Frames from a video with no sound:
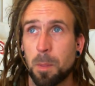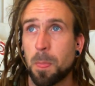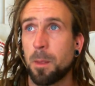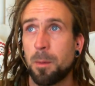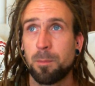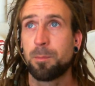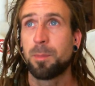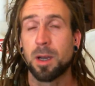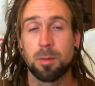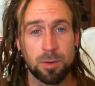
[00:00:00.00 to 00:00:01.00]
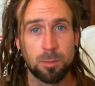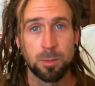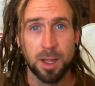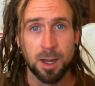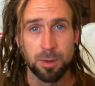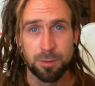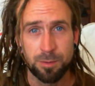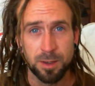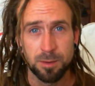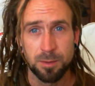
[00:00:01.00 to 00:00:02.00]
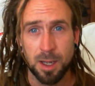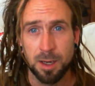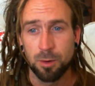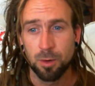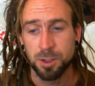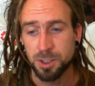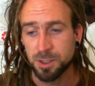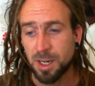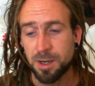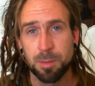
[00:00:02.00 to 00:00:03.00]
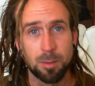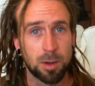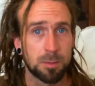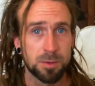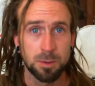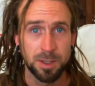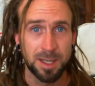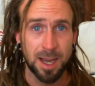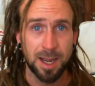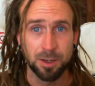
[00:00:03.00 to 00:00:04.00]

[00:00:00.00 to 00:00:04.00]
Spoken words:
be upfront with how we feel and not just let it bubble up so we get angry.